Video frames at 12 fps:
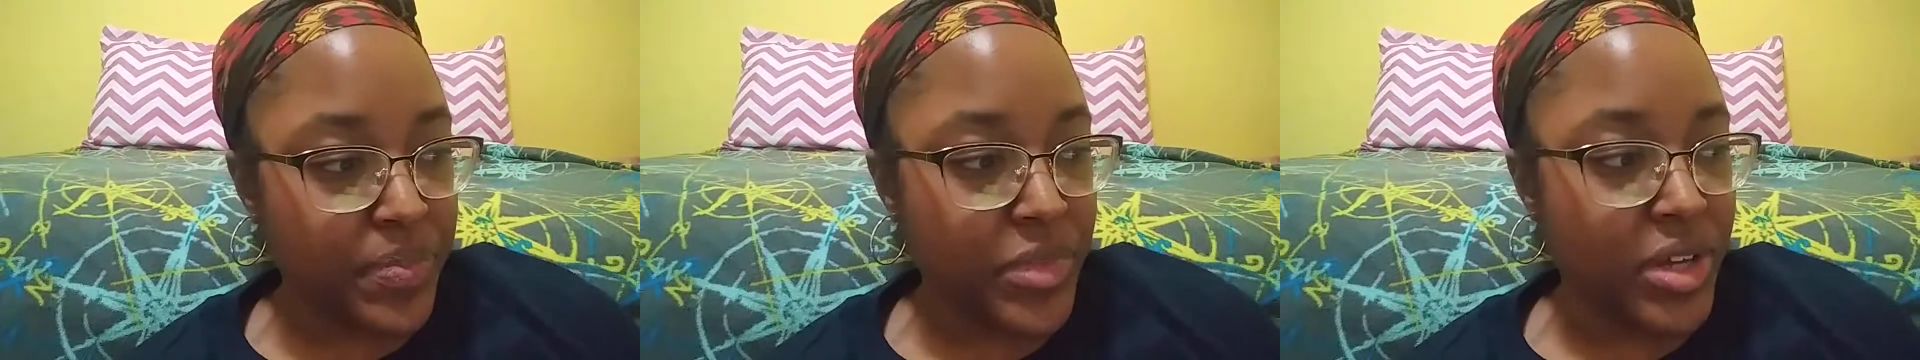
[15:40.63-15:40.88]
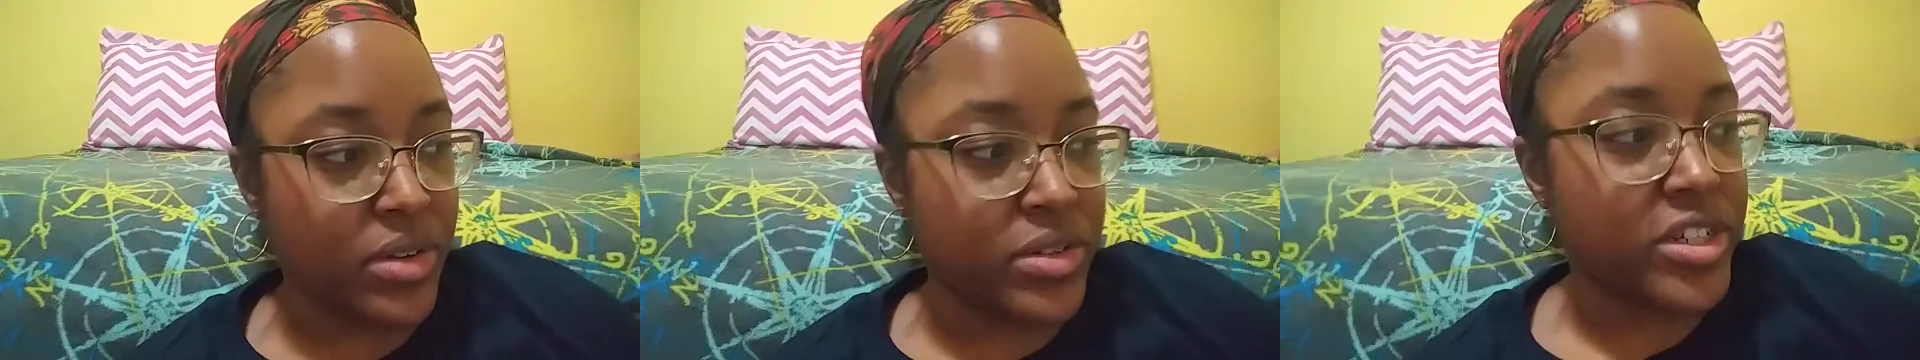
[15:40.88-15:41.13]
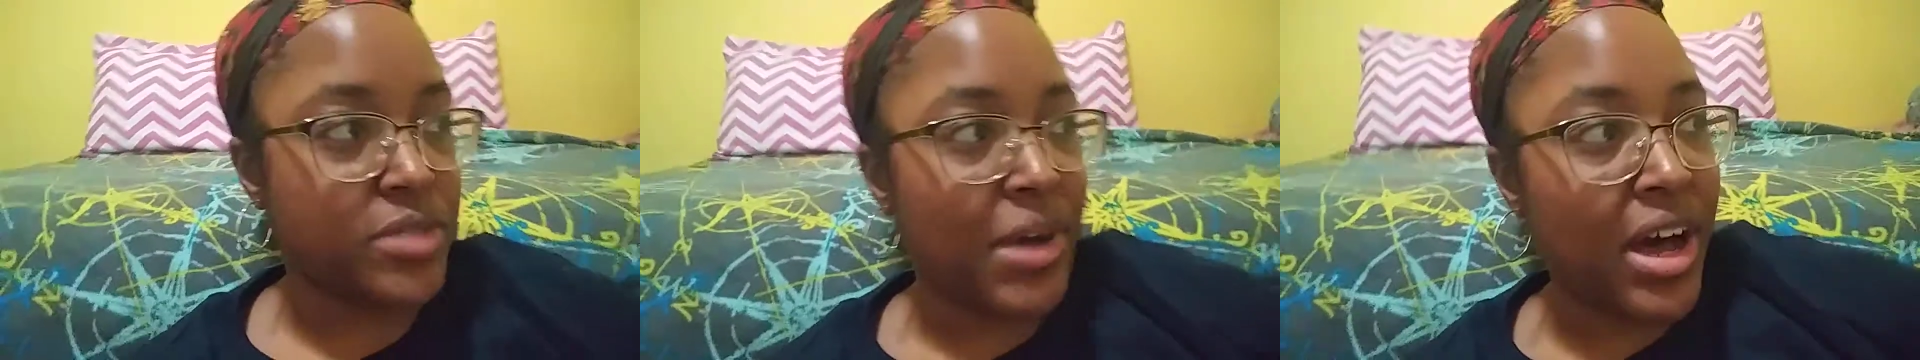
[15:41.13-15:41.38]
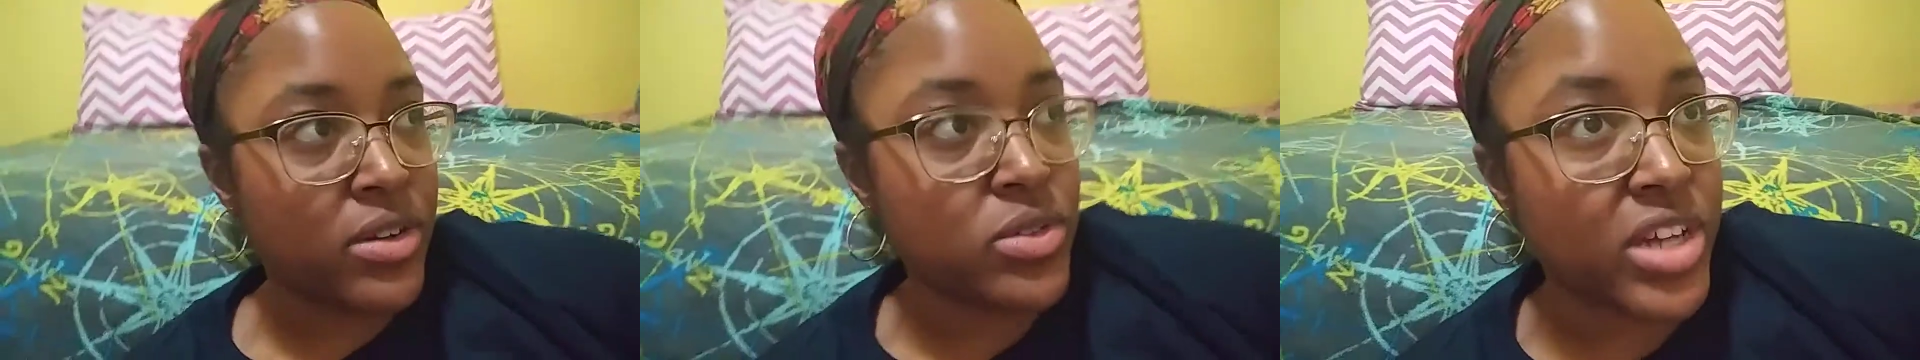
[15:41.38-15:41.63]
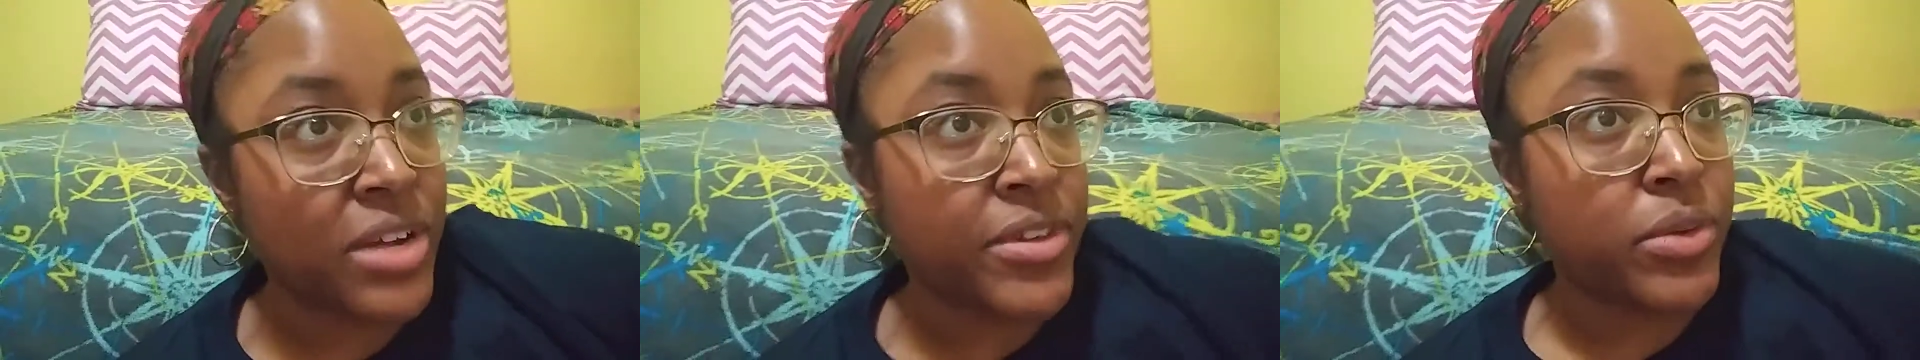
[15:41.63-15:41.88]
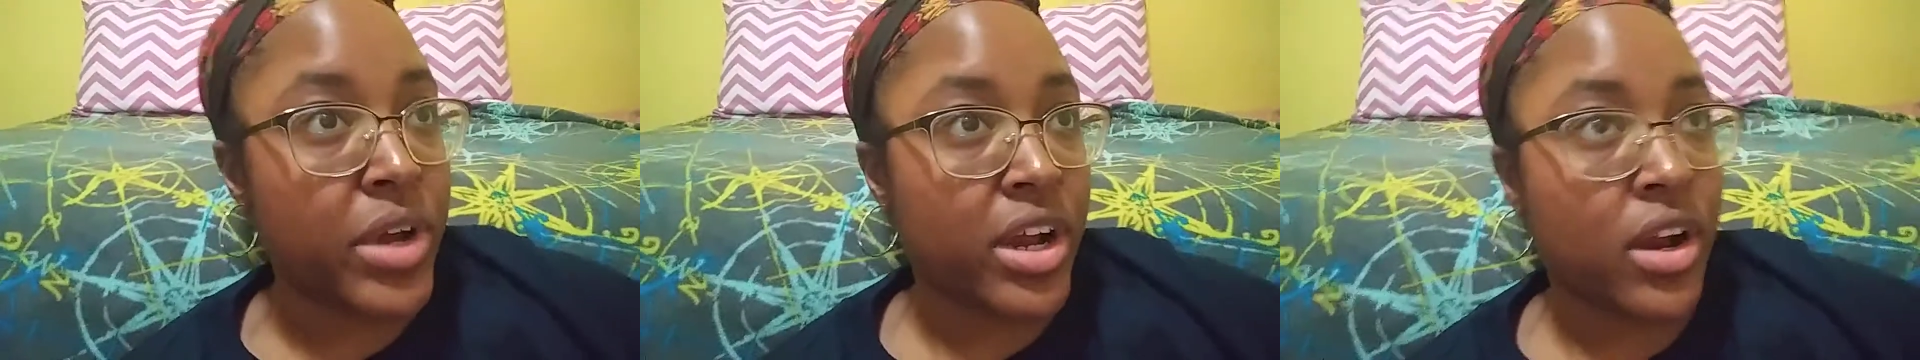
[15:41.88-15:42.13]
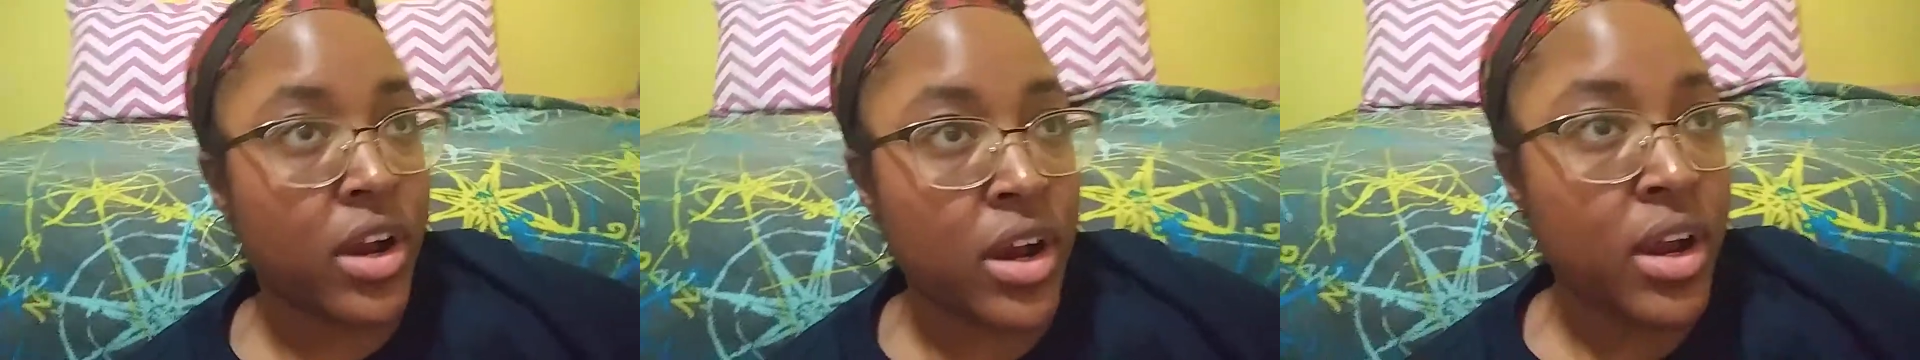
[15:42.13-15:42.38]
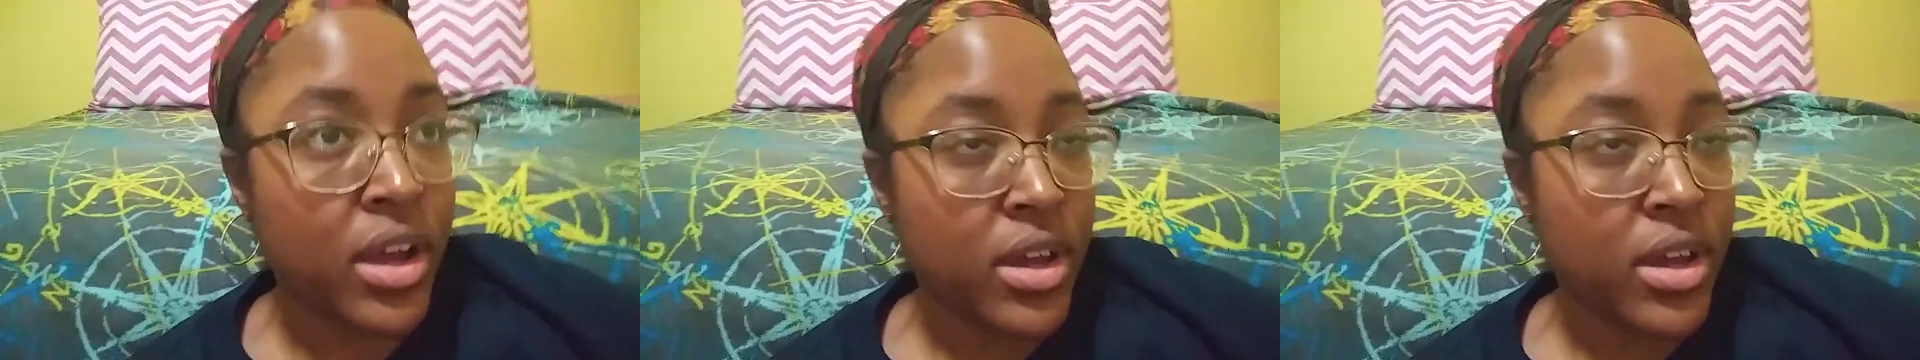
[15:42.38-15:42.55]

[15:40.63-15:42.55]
There's bottles everywhere.